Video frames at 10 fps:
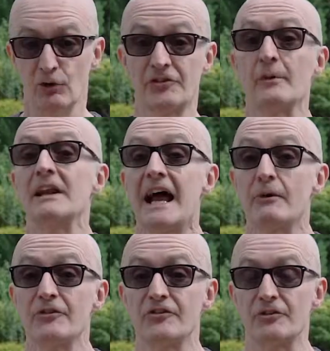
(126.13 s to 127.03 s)
also
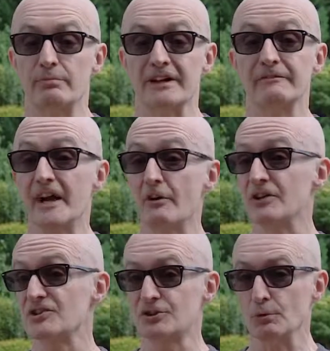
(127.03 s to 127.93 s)
allows us to bring
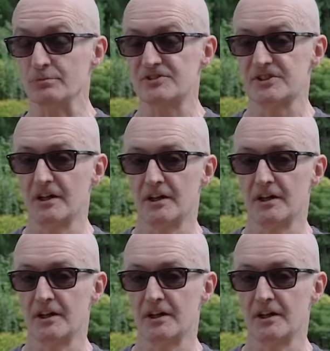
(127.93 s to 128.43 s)
various troops